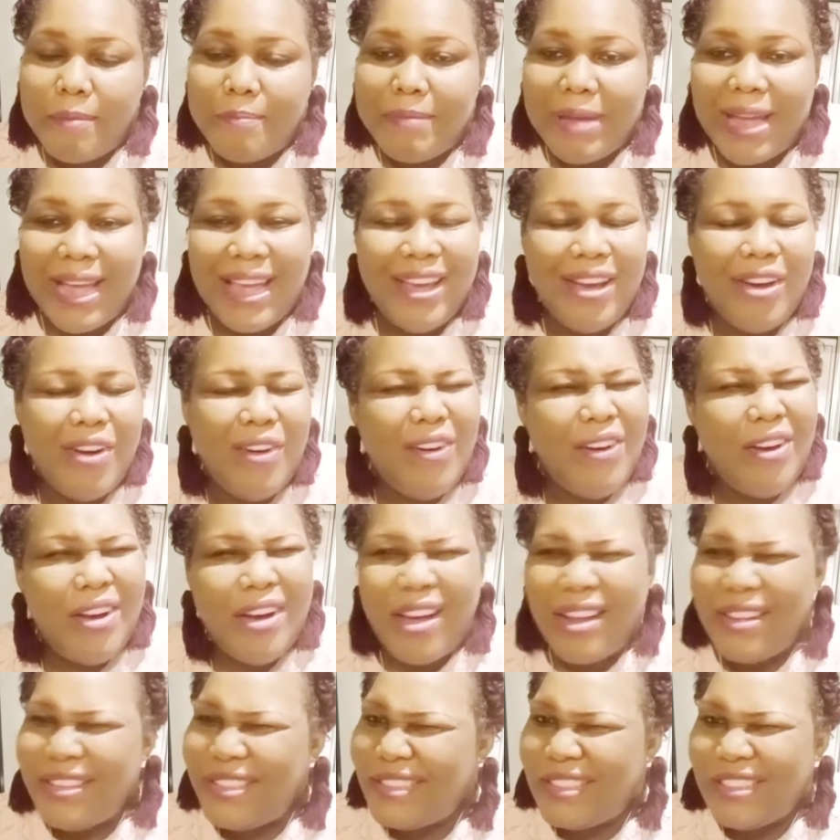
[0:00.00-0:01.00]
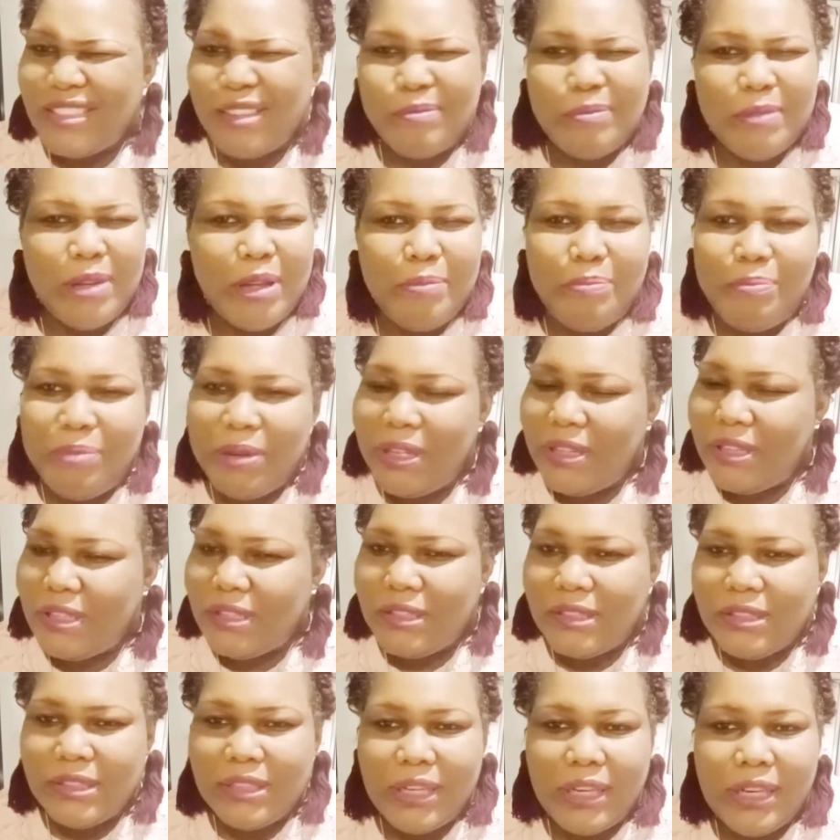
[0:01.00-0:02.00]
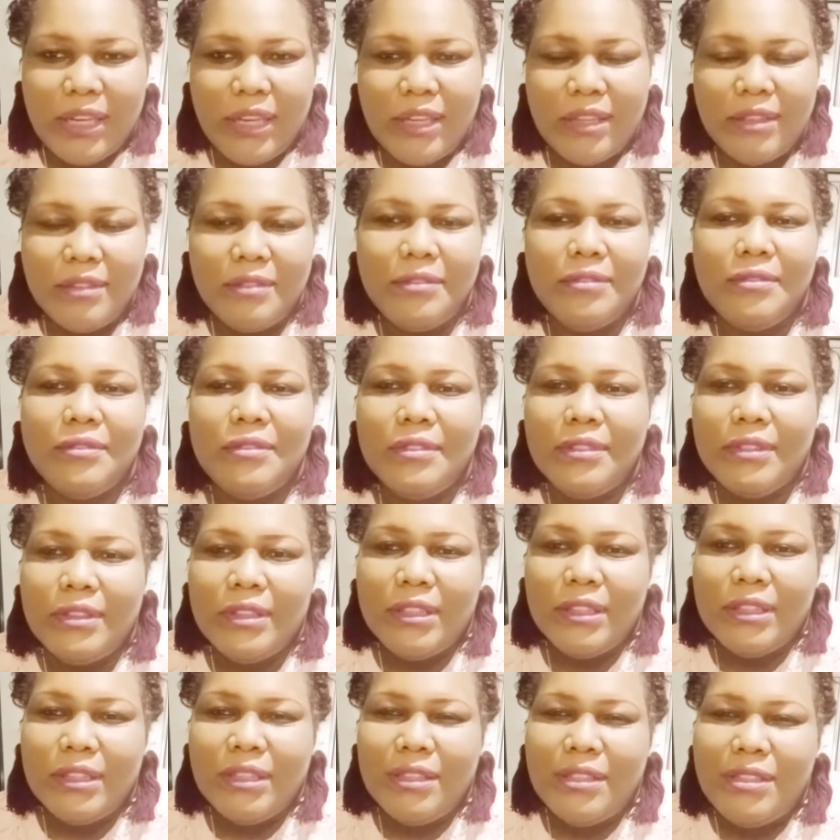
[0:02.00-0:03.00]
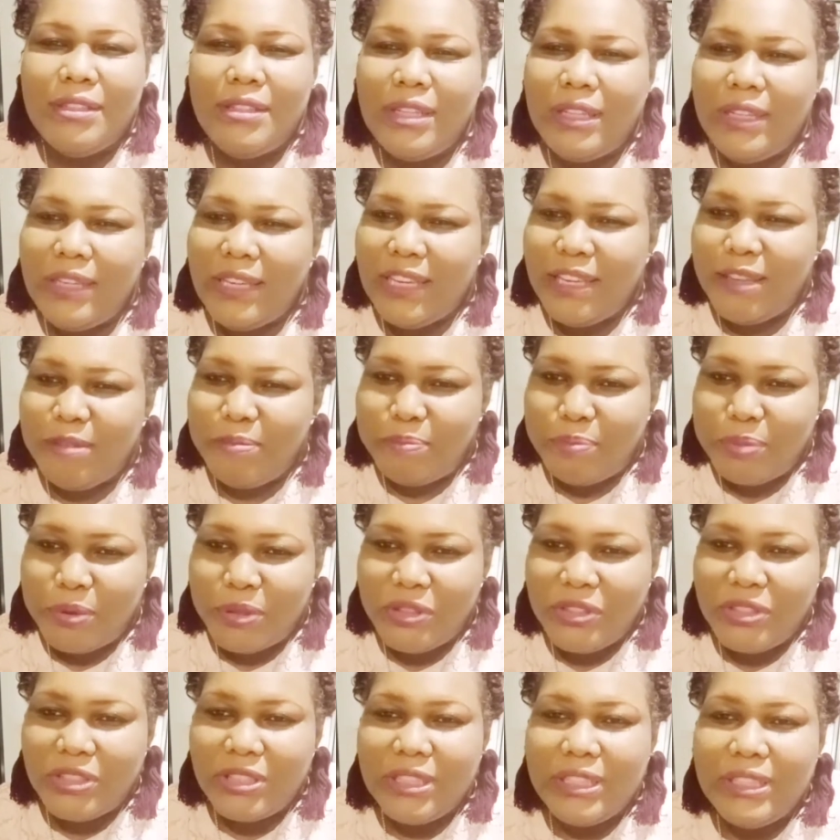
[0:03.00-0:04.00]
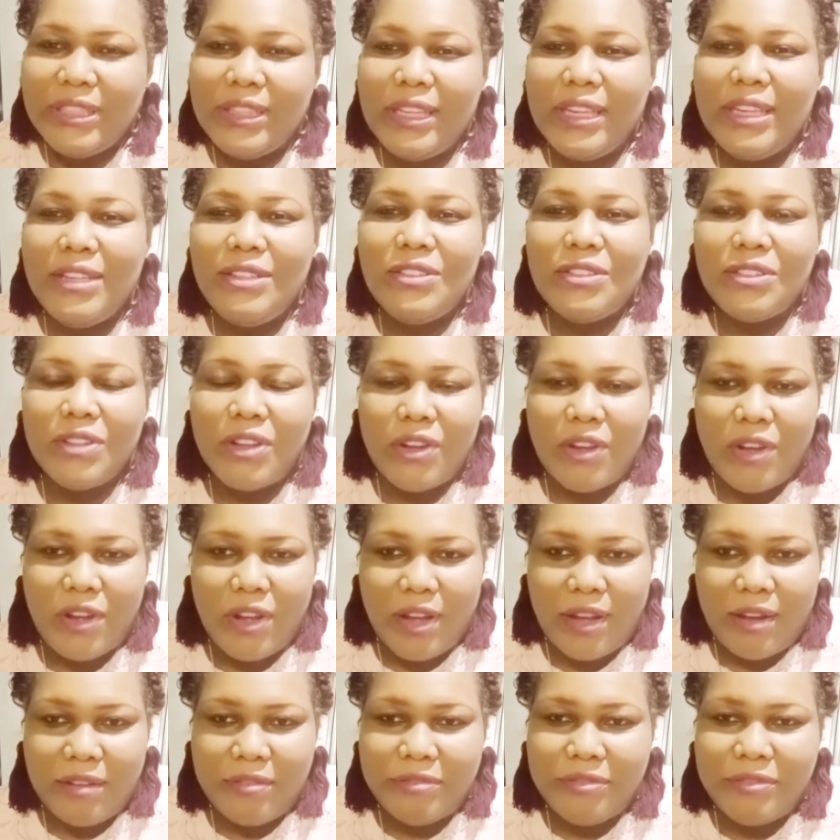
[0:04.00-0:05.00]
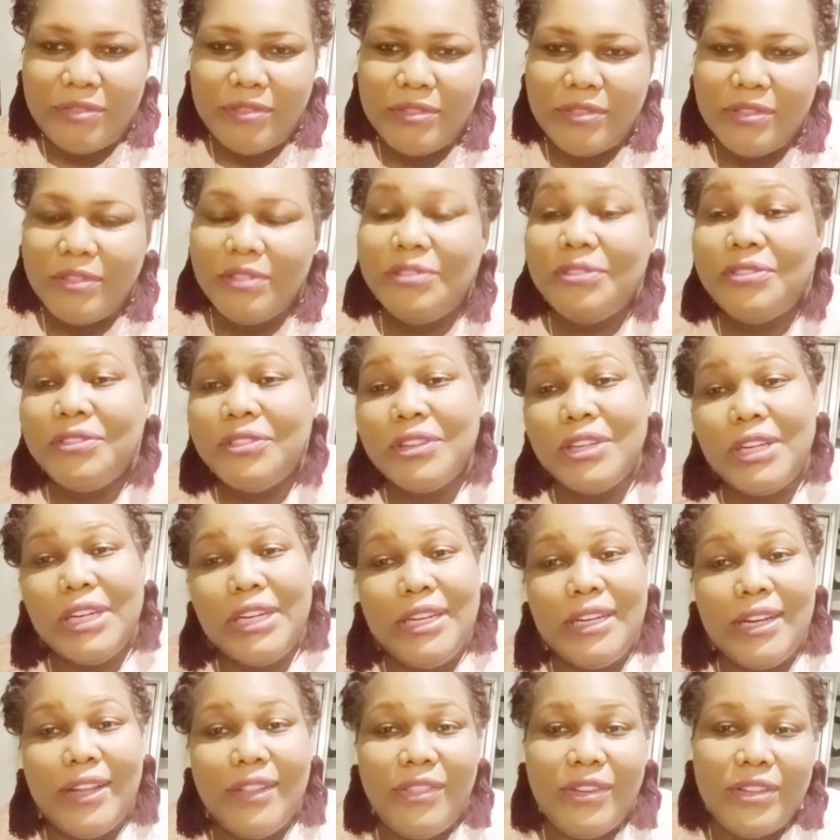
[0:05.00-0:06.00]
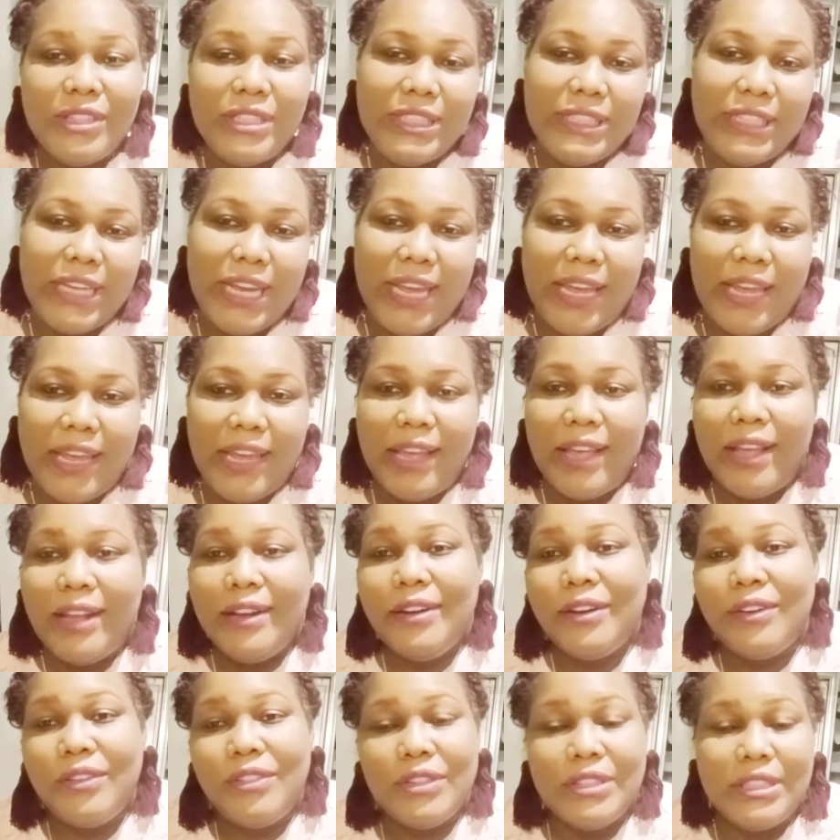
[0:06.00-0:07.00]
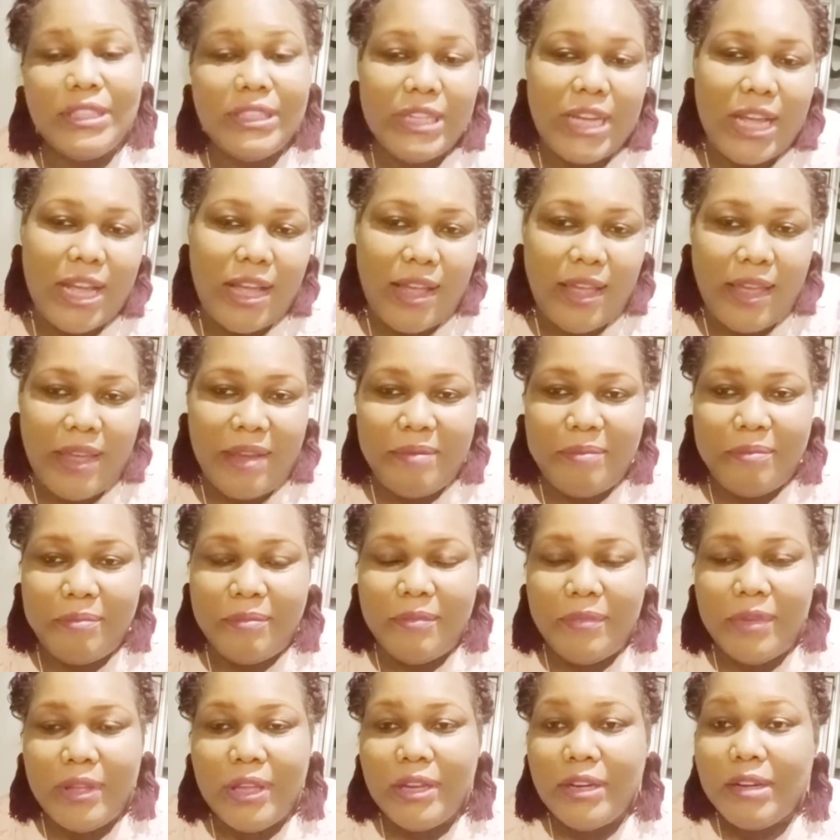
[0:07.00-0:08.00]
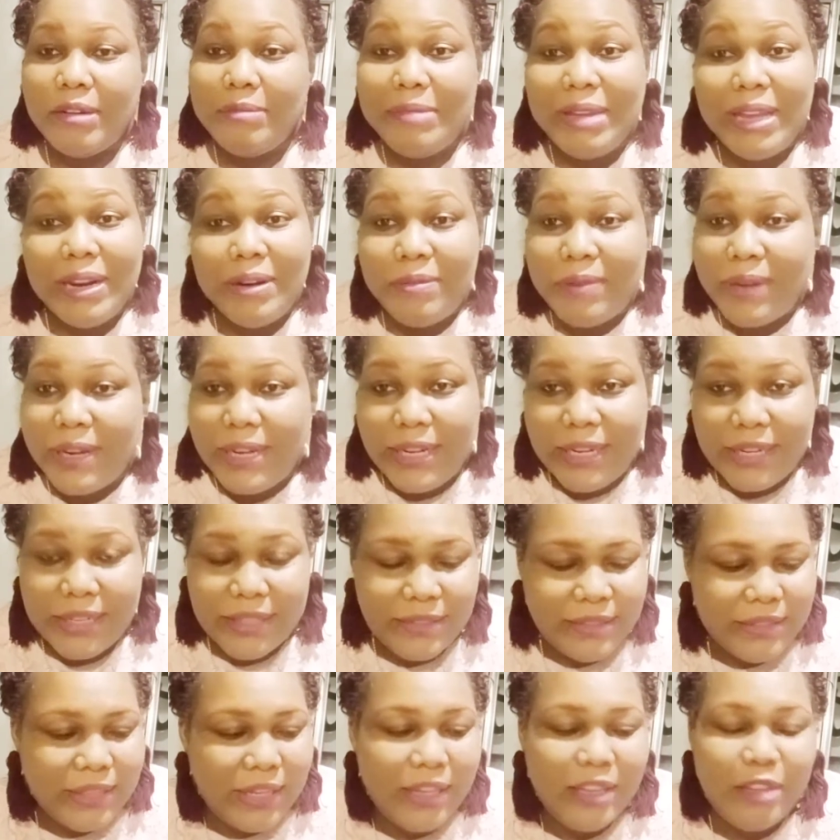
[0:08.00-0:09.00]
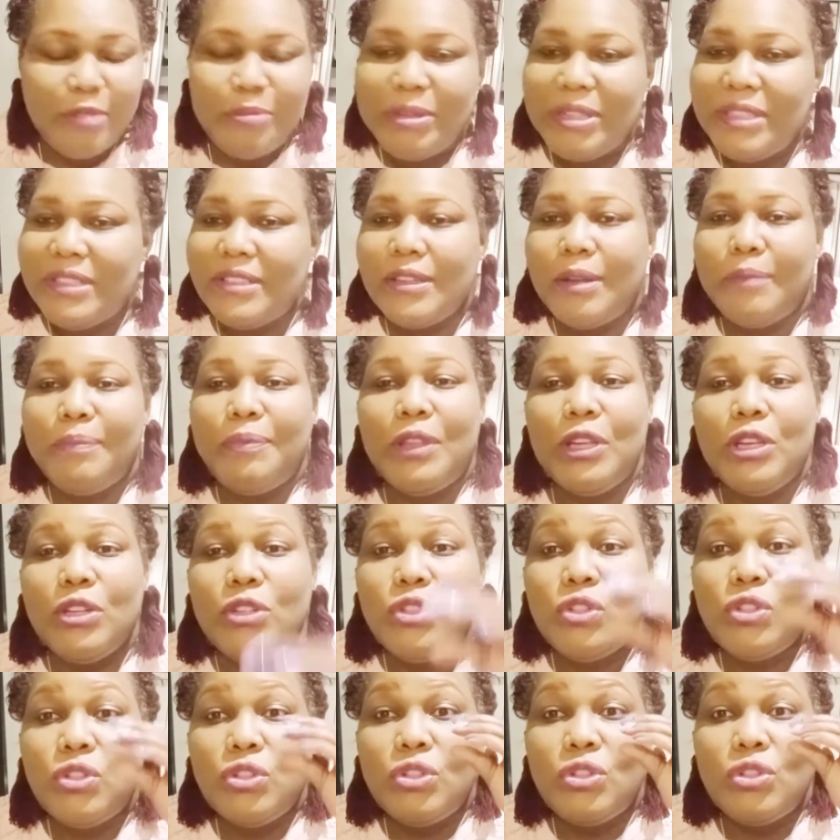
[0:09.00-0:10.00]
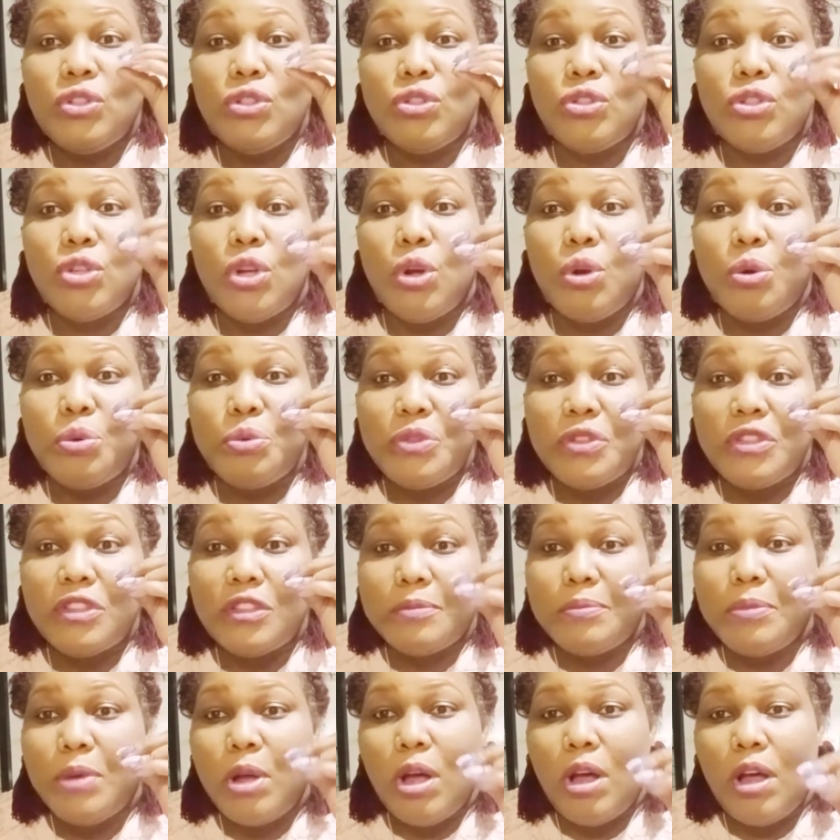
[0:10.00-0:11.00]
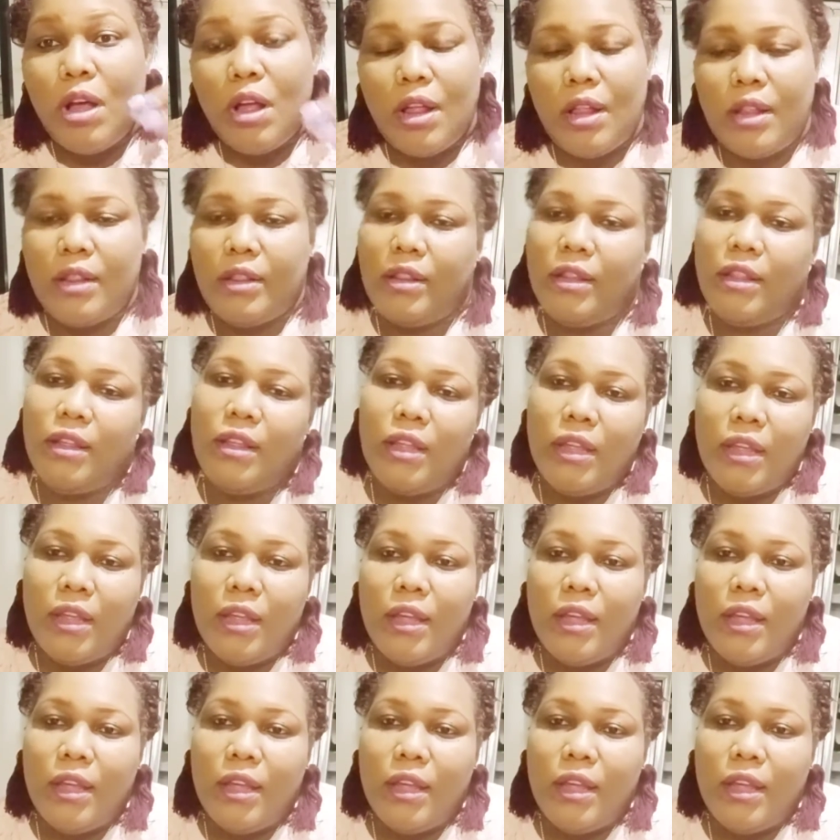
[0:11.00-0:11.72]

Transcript: my awesome ability to keep pushing things off for another day, another time. No matter what it is. It could be something so small.